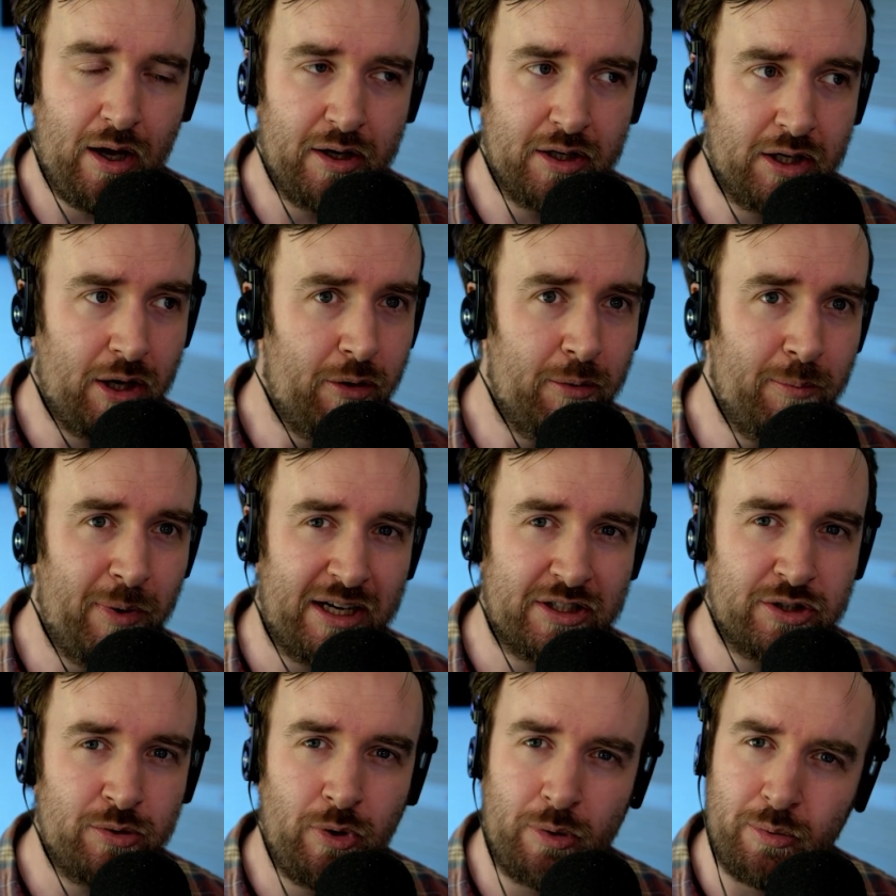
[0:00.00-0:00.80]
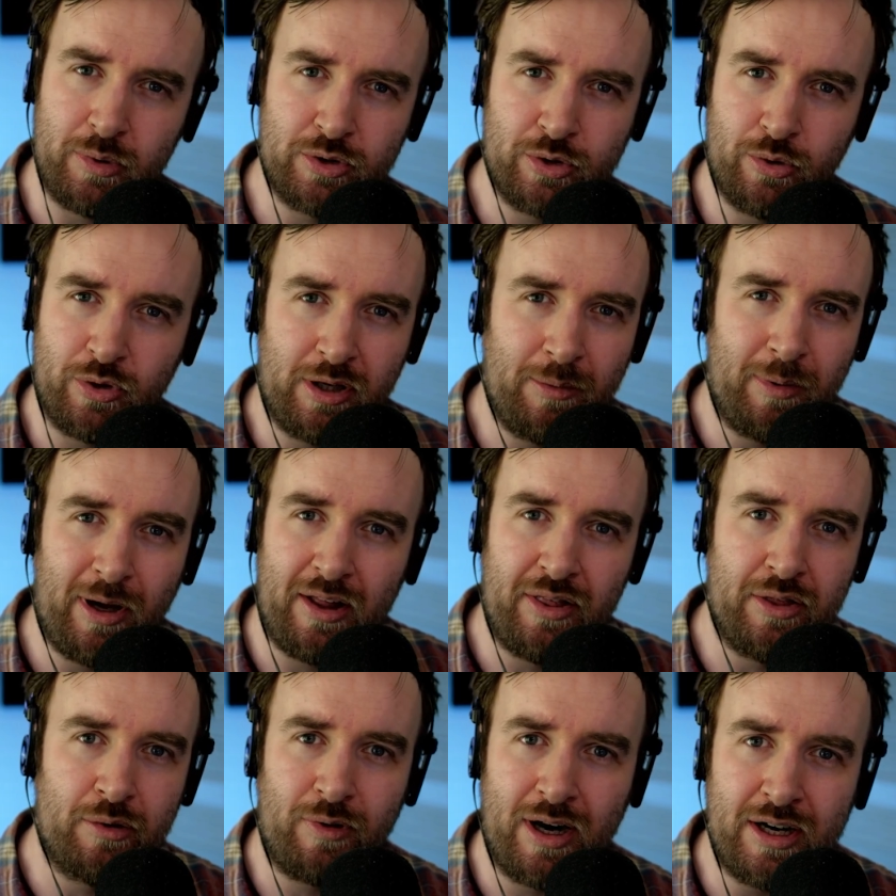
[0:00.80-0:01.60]
Going back to what we were talking about
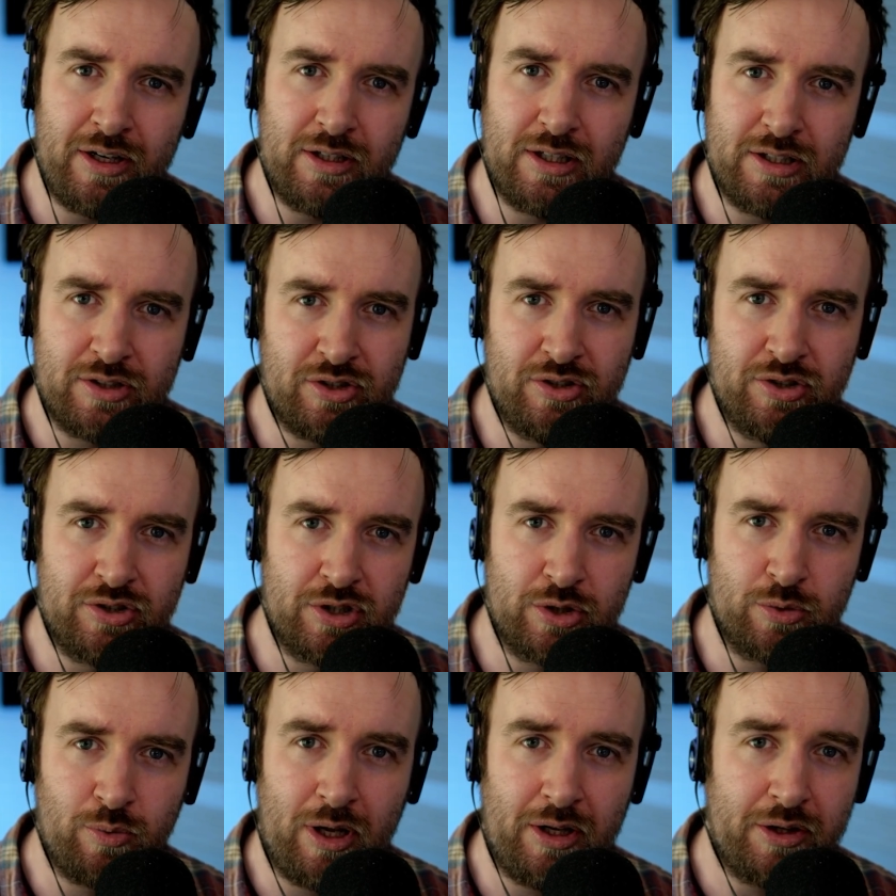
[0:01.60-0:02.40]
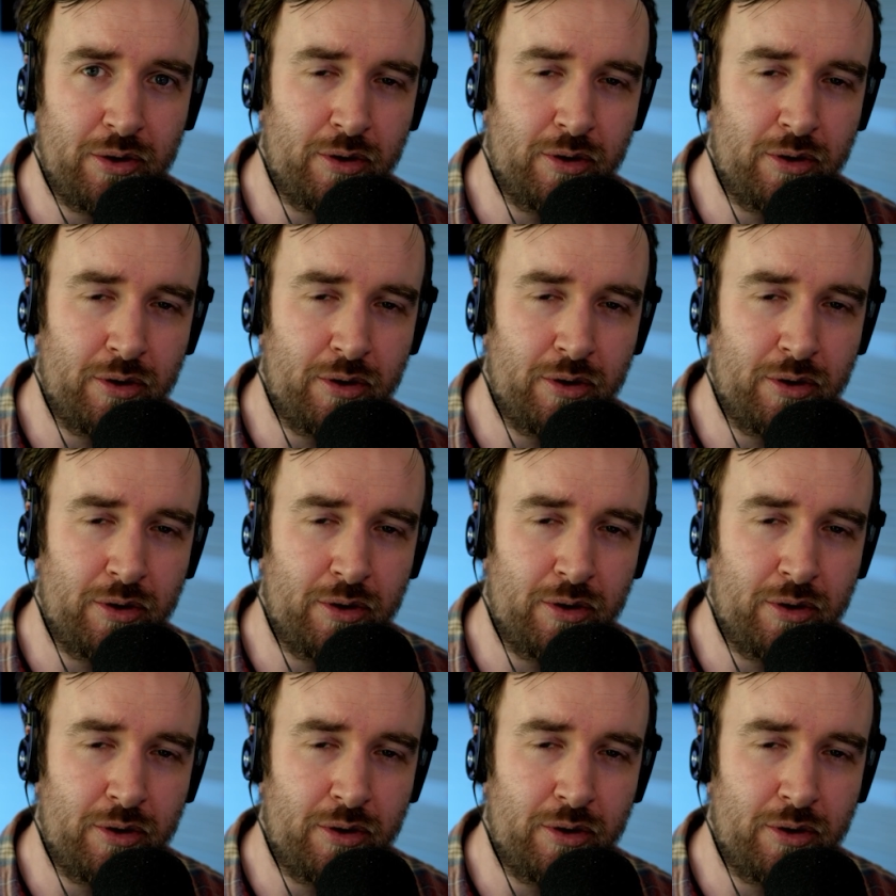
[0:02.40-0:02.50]
in the render distance as well,